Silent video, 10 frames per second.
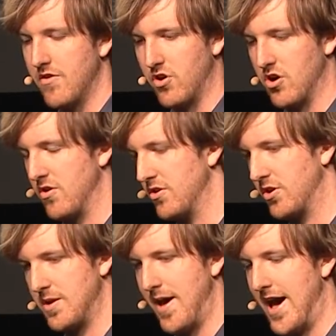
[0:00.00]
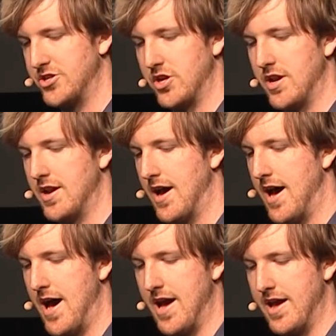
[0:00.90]
You can imagine
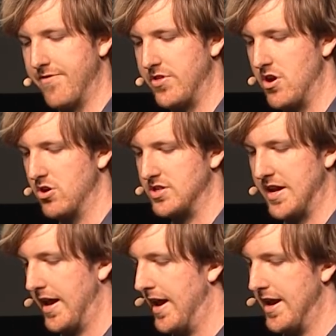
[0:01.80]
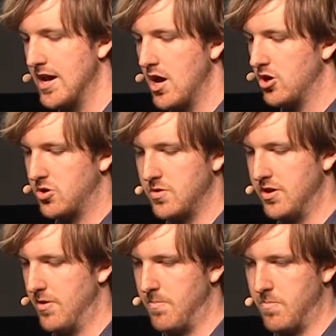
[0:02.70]
if there's like a
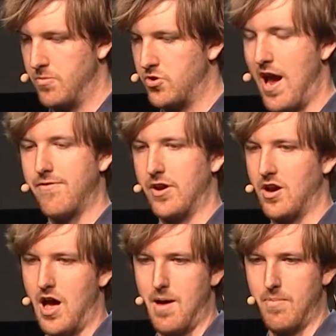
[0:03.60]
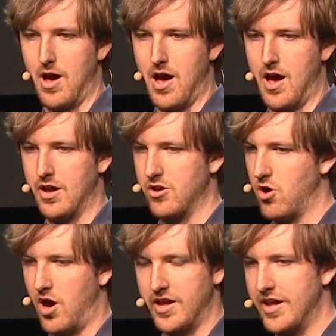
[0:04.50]
traffic cop,
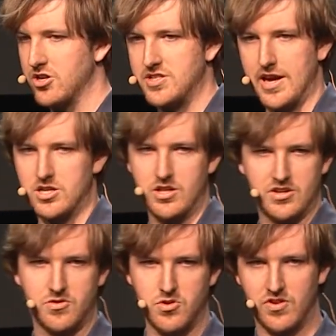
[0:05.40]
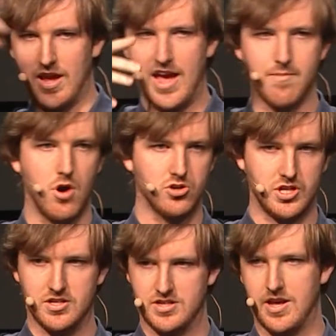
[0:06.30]
on an intersection that's using hand
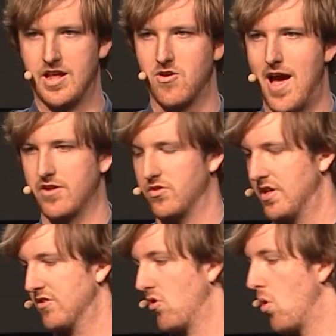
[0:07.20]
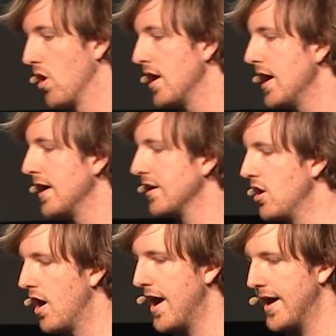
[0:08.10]
motions to interact with things, or
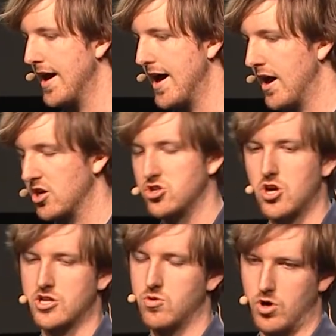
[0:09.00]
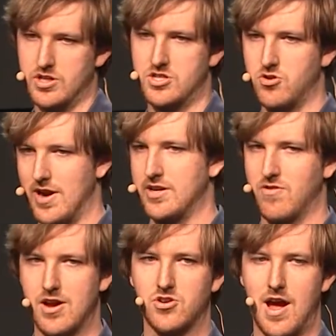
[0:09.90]
a construction worker that's directing
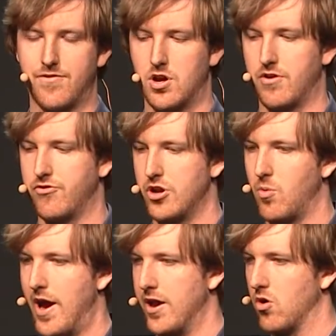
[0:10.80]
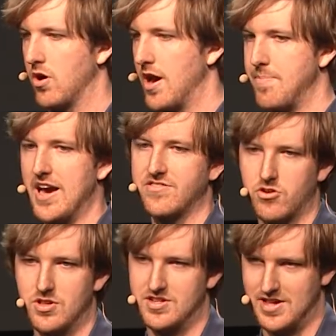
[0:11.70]
around traffic on a freeway, or a
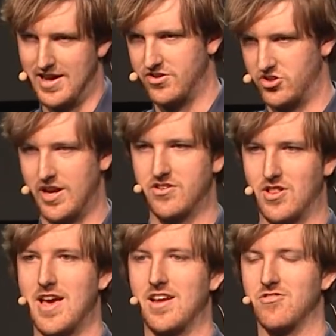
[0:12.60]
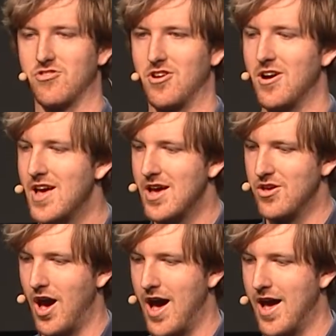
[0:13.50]
bicyclist that has to change lanes.
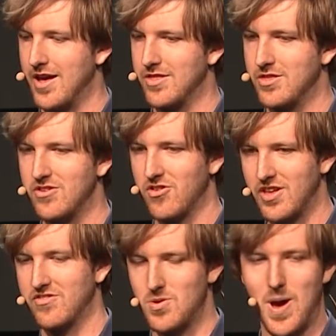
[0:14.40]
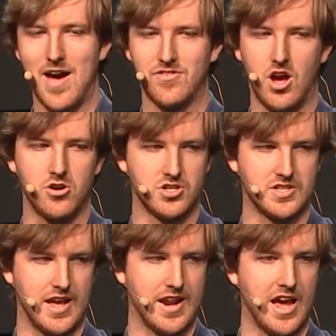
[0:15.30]
These are things that you have to
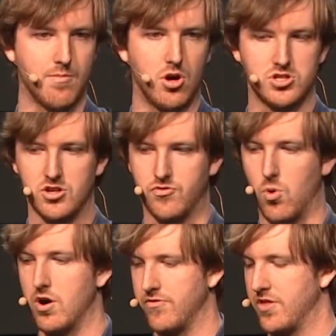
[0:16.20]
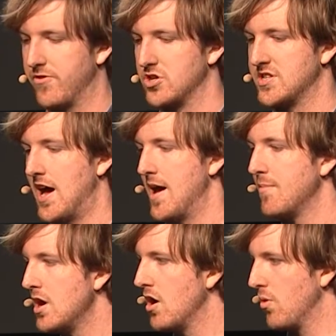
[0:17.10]
understand hand motions for, and for the first
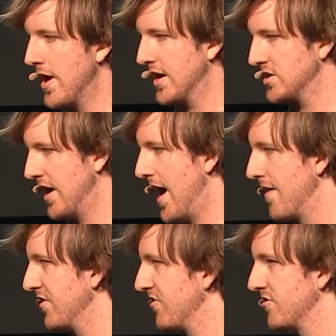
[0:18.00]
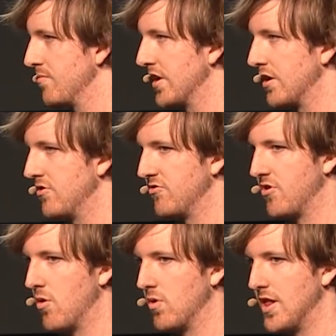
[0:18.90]
time, we actually have a system that can do
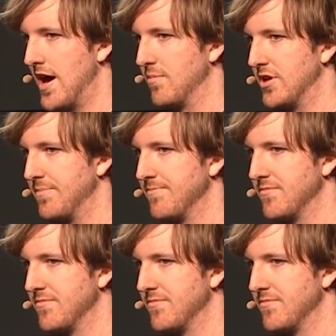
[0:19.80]
so reliably.